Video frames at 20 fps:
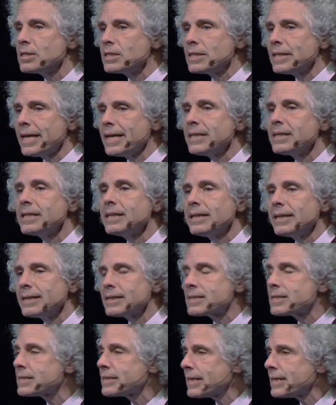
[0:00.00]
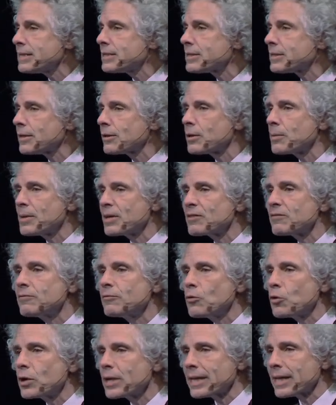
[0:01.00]
Today in the United States, there are about
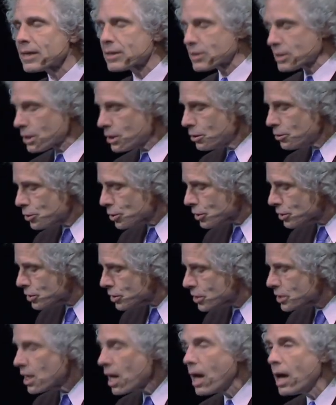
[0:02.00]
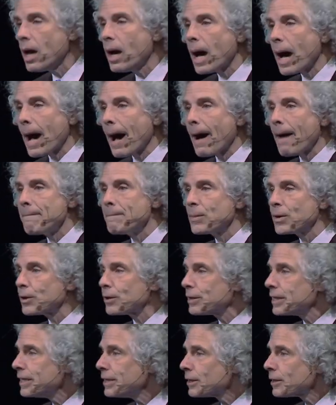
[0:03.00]
40 executions
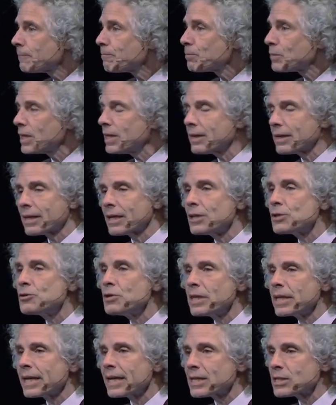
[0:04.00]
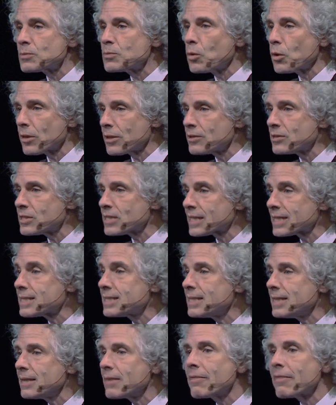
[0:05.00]
per year in a country that has more than
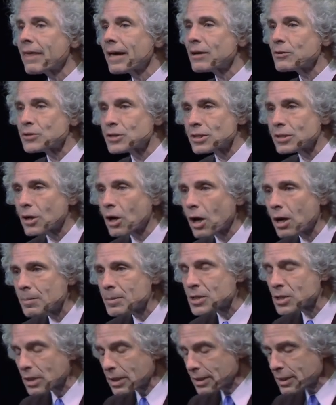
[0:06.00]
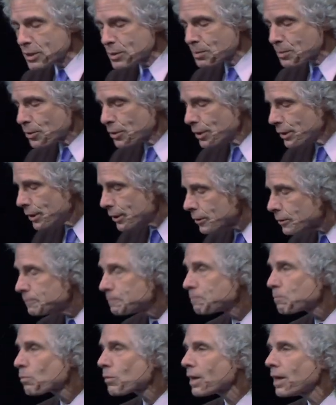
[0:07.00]
16,000 homicides per year.
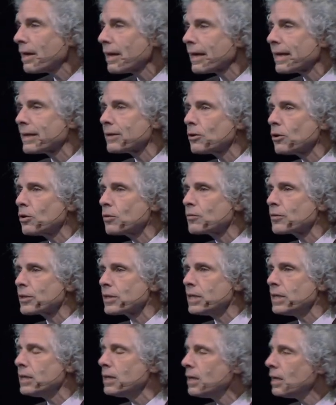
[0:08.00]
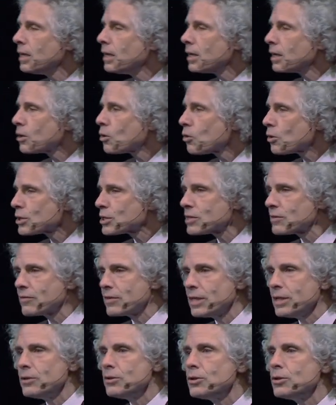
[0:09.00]
And over the course
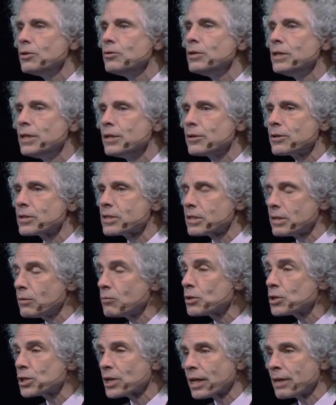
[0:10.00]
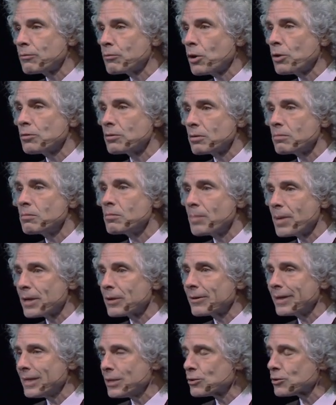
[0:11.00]
of the 2 years in which I wrote
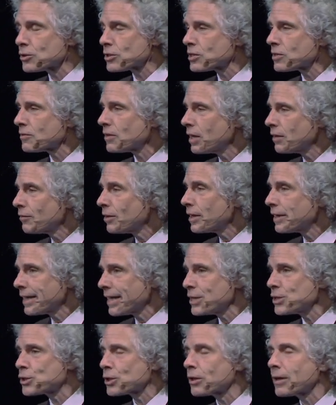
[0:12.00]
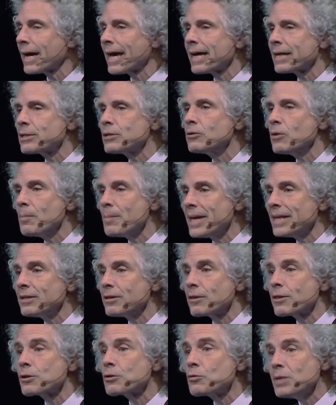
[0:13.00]
Better Angels of Our Nature, I had to amend
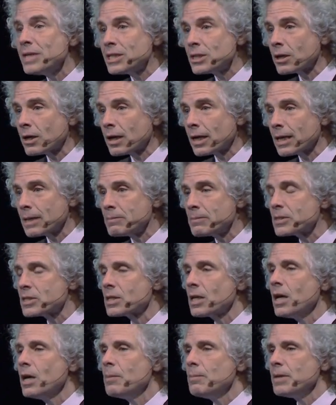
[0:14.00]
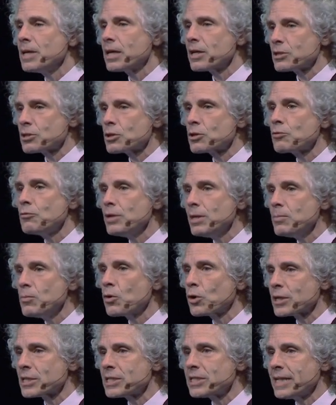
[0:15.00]
it 3 times because 3
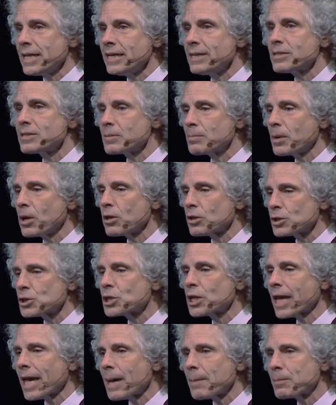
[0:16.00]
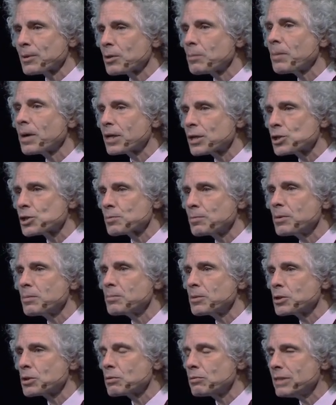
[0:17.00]
more states abolished capital punishment
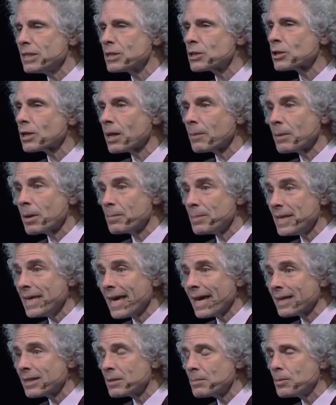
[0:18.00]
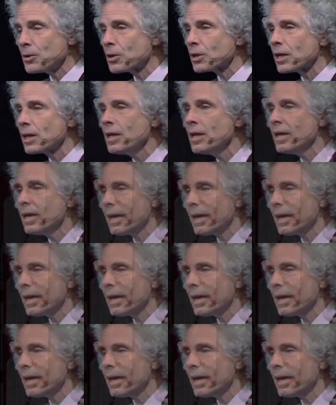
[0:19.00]
between the time I began the book